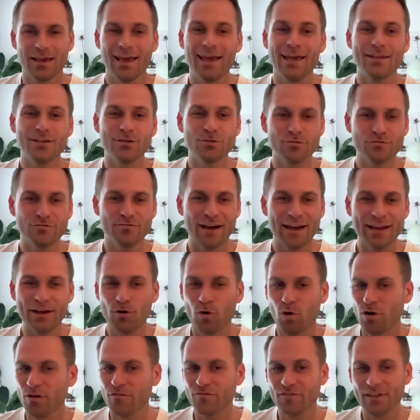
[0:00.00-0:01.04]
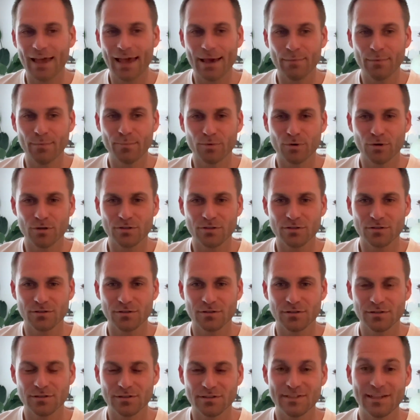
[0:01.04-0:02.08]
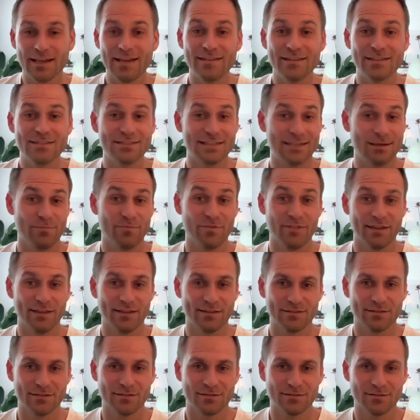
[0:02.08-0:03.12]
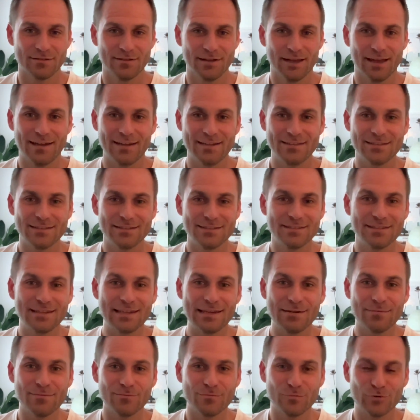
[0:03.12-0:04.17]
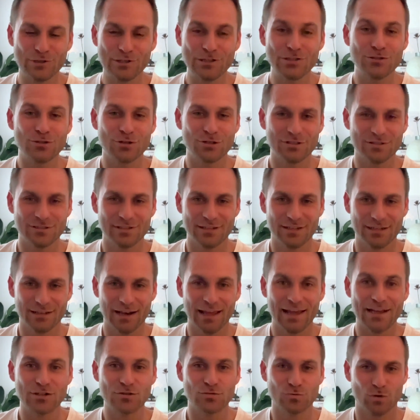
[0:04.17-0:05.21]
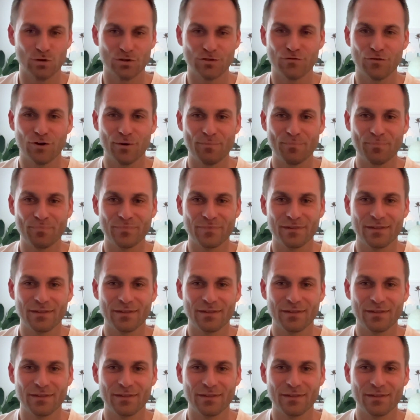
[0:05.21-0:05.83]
And you'll find all of the habit books say the same things. And it's the same research that it like draws from.